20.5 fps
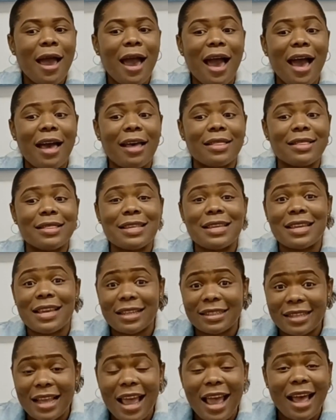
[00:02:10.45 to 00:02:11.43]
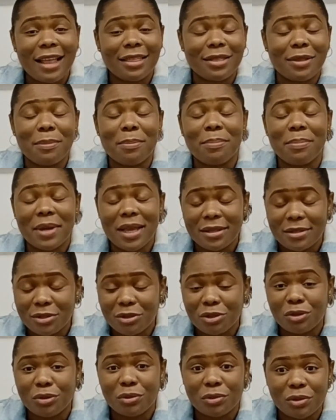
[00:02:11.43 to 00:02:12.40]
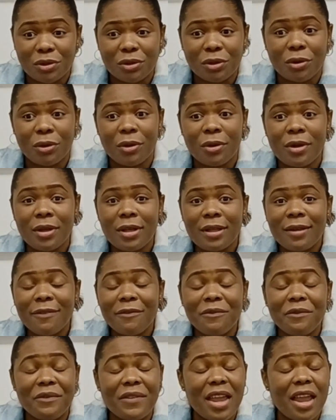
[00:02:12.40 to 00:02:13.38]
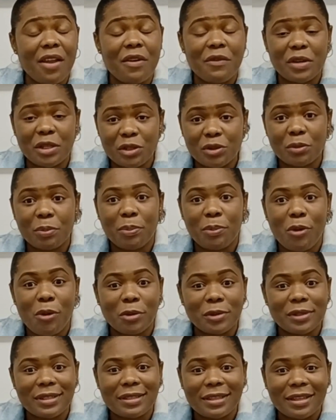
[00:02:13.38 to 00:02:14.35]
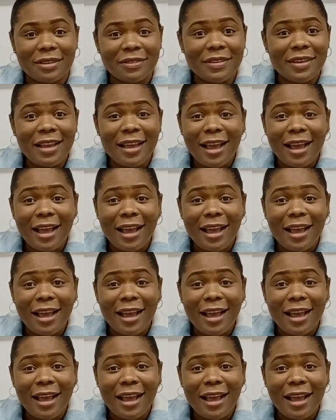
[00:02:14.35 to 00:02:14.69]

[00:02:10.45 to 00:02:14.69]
And yes, I had the best tutor, very supportive.